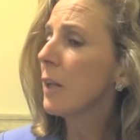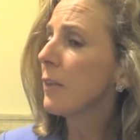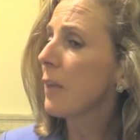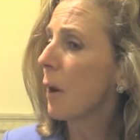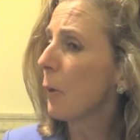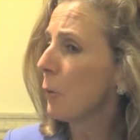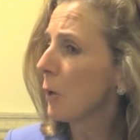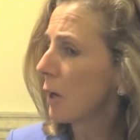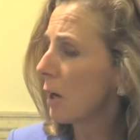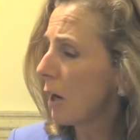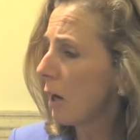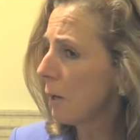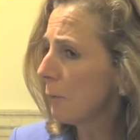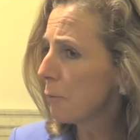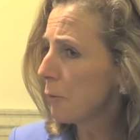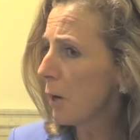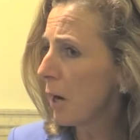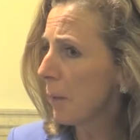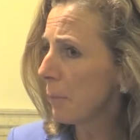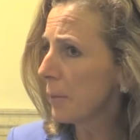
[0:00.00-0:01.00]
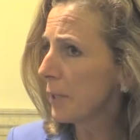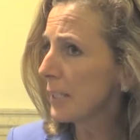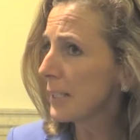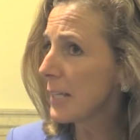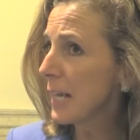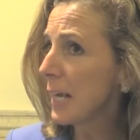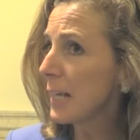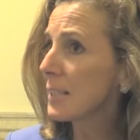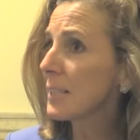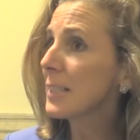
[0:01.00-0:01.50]
that would cut property
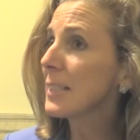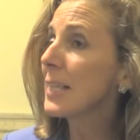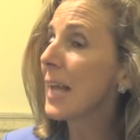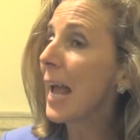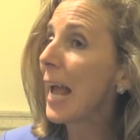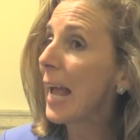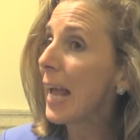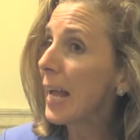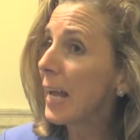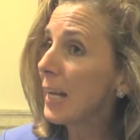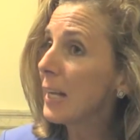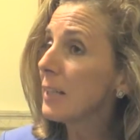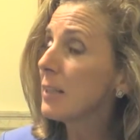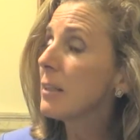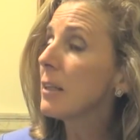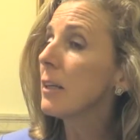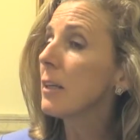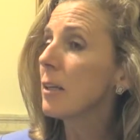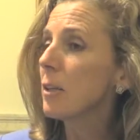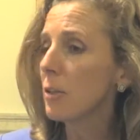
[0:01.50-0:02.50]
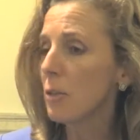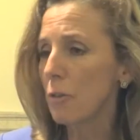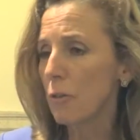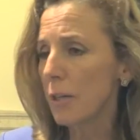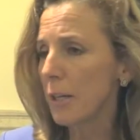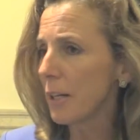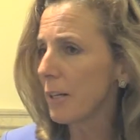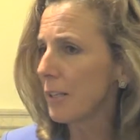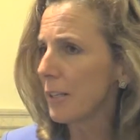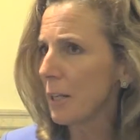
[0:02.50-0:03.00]
taxes, and
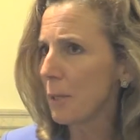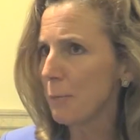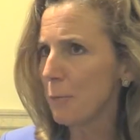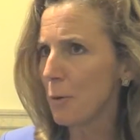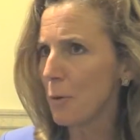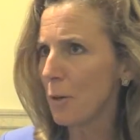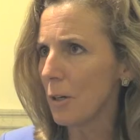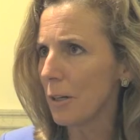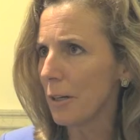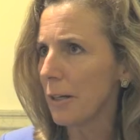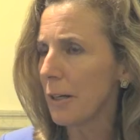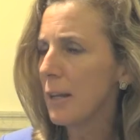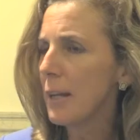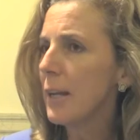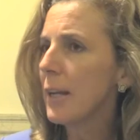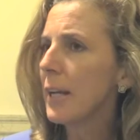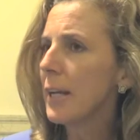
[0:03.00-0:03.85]
critically important,